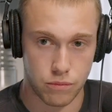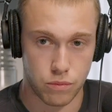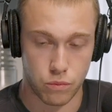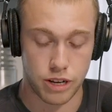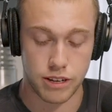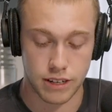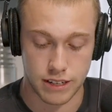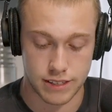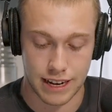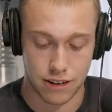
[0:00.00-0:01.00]
weirdly,
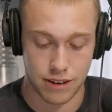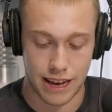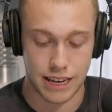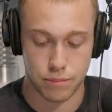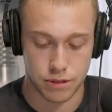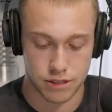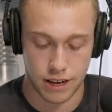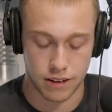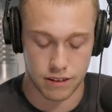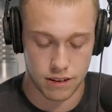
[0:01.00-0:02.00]
it's down
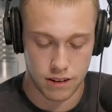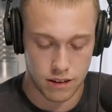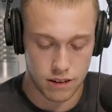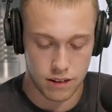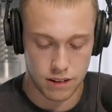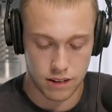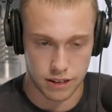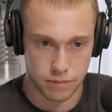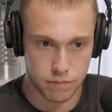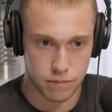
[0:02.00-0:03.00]
8%,
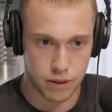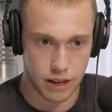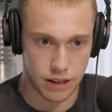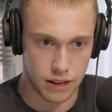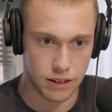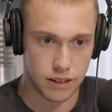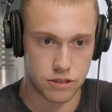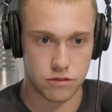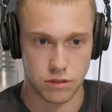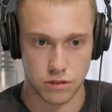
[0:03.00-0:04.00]
like a
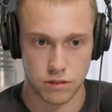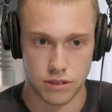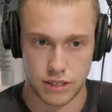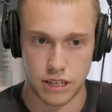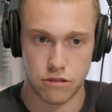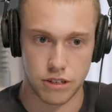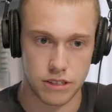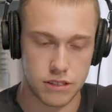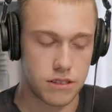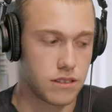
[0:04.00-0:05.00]
literal
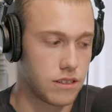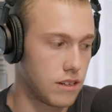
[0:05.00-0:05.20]
decrease,